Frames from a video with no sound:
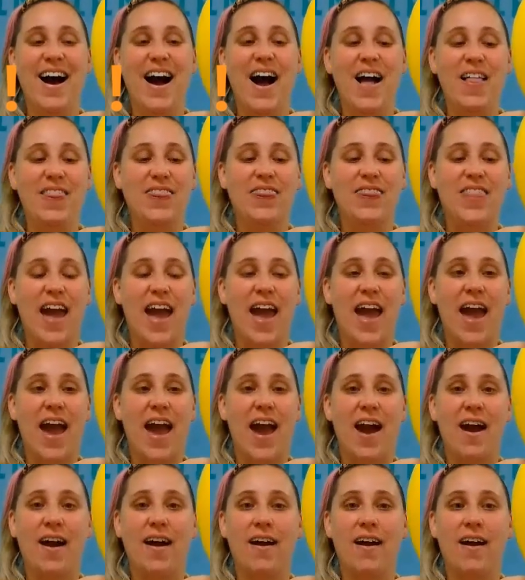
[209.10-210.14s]

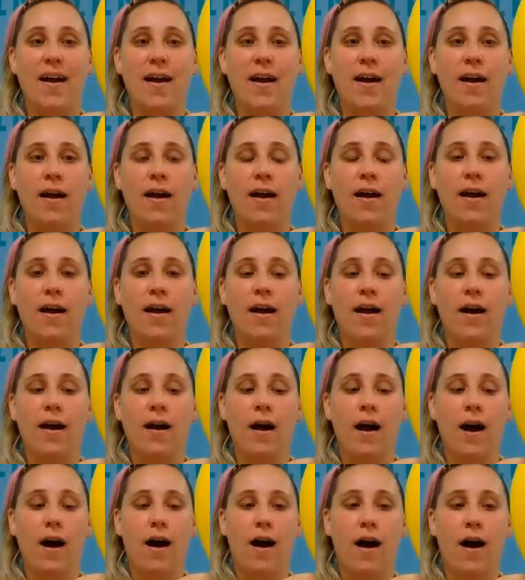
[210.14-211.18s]
there,
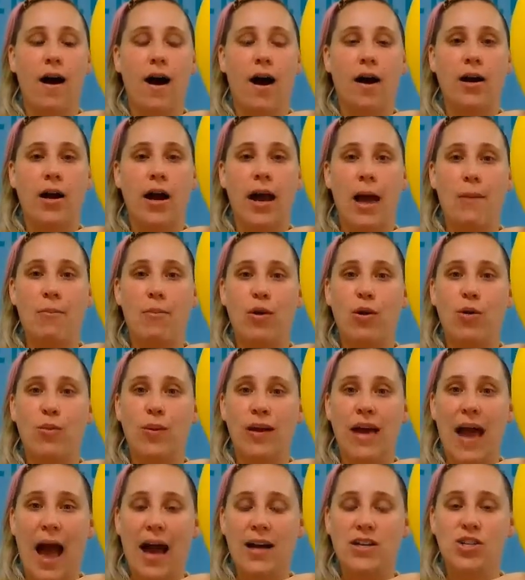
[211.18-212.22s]
our chemical
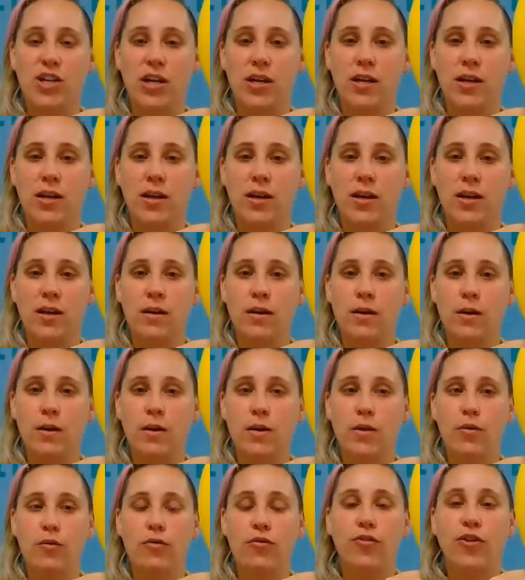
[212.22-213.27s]
reaction
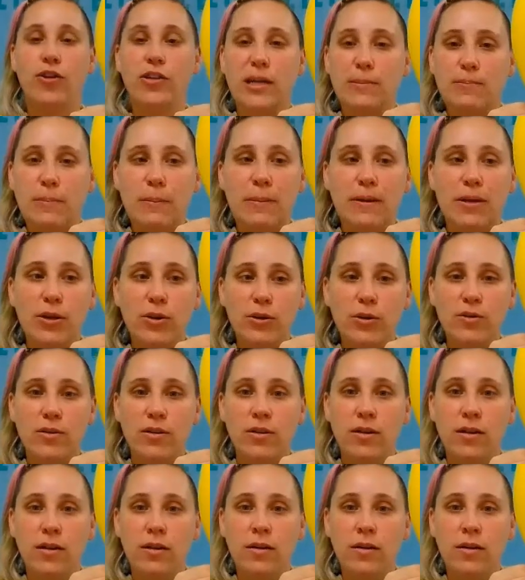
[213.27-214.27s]
filled up a balloon.